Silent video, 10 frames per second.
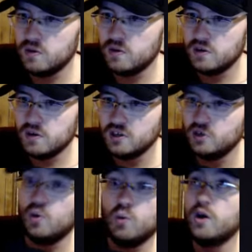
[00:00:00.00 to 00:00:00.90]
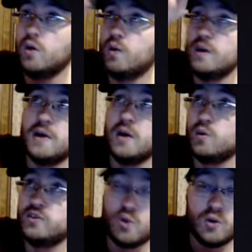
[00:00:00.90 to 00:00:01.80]
You go, well, what about what's
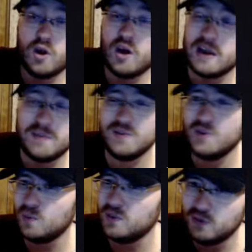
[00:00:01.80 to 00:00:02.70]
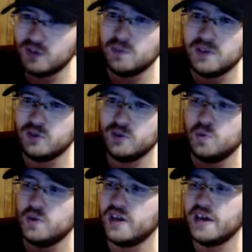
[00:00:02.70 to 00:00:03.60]
going on? I mean, no, there's something to it.